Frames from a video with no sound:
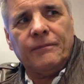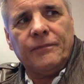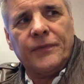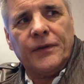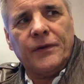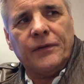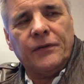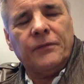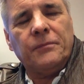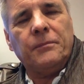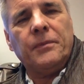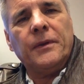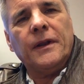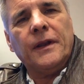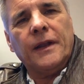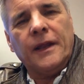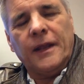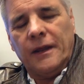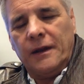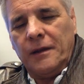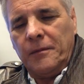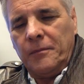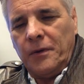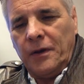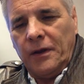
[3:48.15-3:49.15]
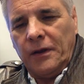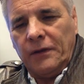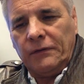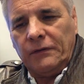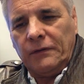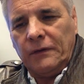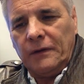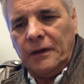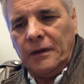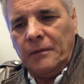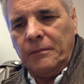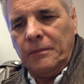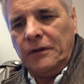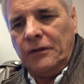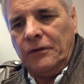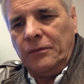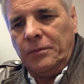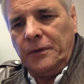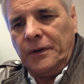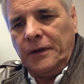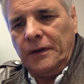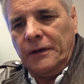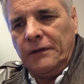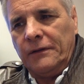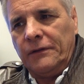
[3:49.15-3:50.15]
there's been animosity
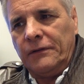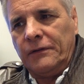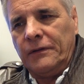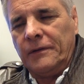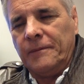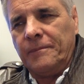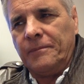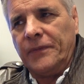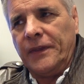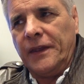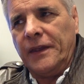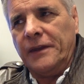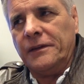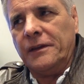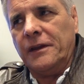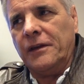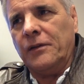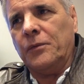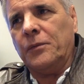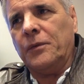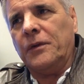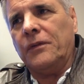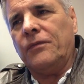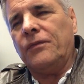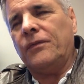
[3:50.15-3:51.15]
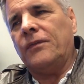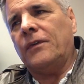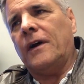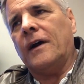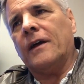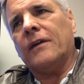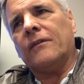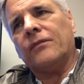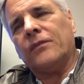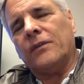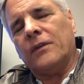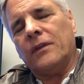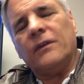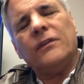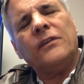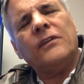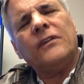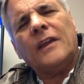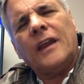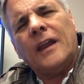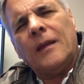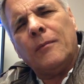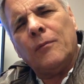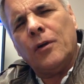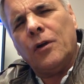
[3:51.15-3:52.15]
between us, and yet we fought for the
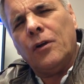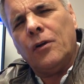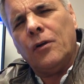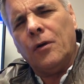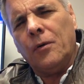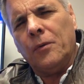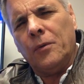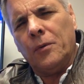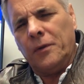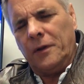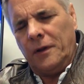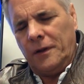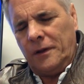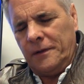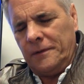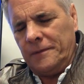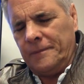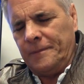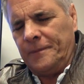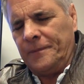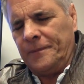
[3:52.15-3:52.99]
same goal.